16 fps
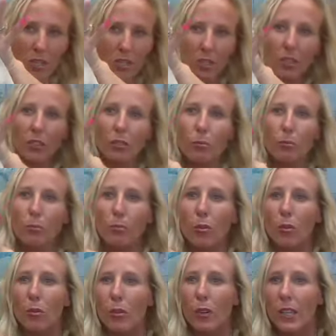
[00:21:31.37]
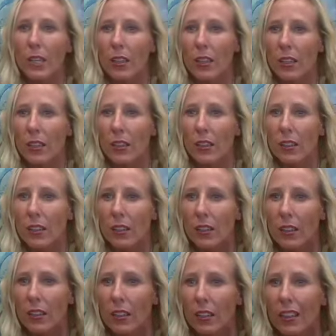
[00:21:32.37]
it's pouring here.
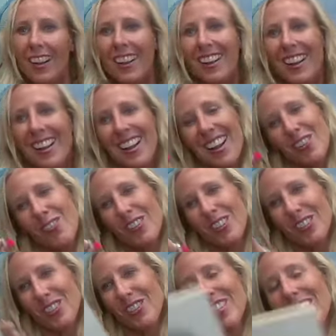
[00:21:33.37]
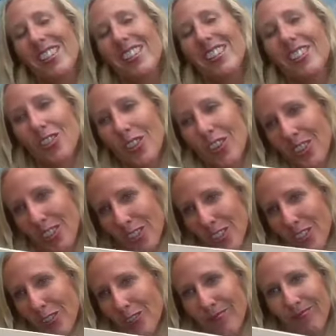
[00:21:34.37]
I want you to get your trunk too.